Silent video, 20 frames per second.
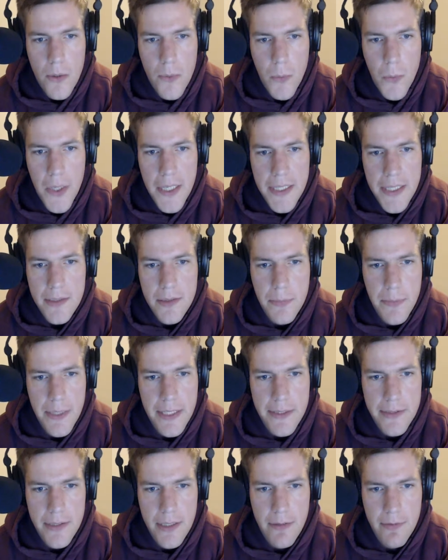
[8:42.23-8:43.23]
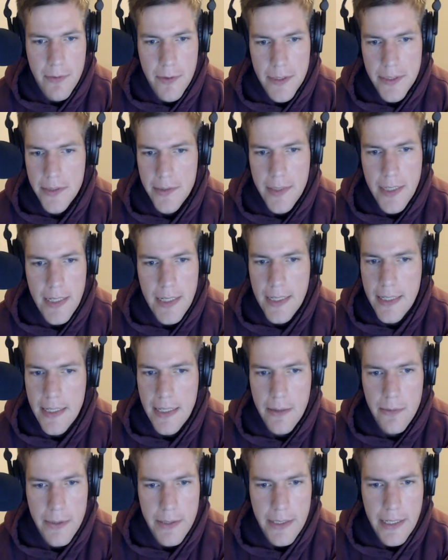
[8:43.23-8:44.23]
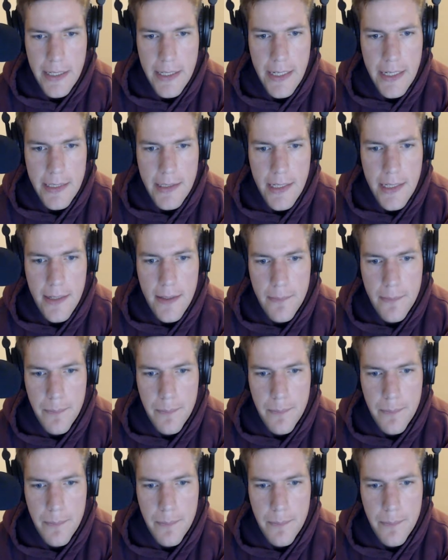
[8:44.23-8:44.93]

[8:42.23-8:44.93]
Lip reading: why does Microsoft Word do that? I really hate that.